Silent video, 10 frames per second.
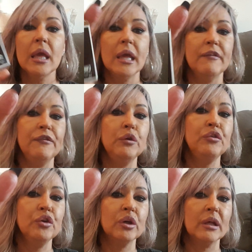If you
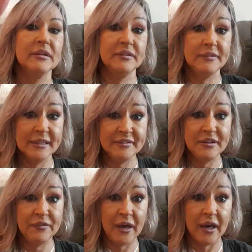took
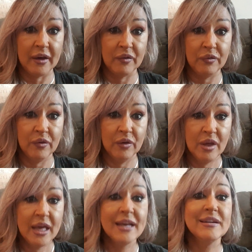65
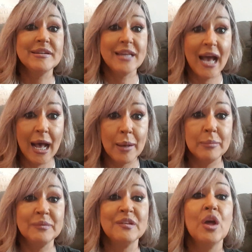
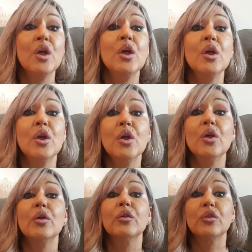times
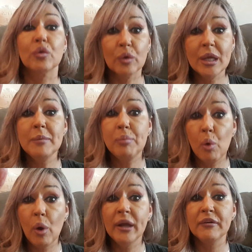
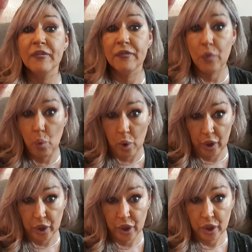
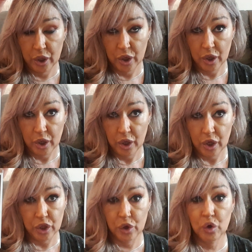3.4,
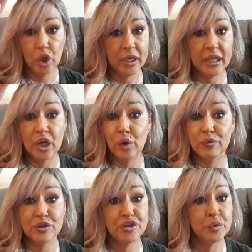you're looking at
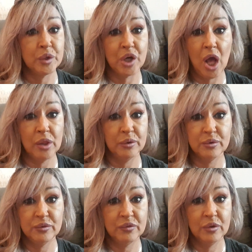over
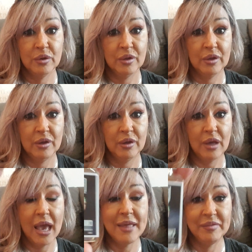$200.
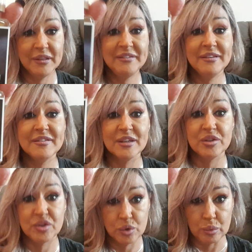And this is a
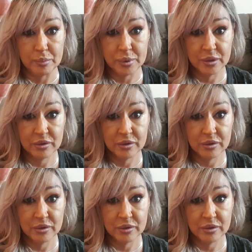dupe.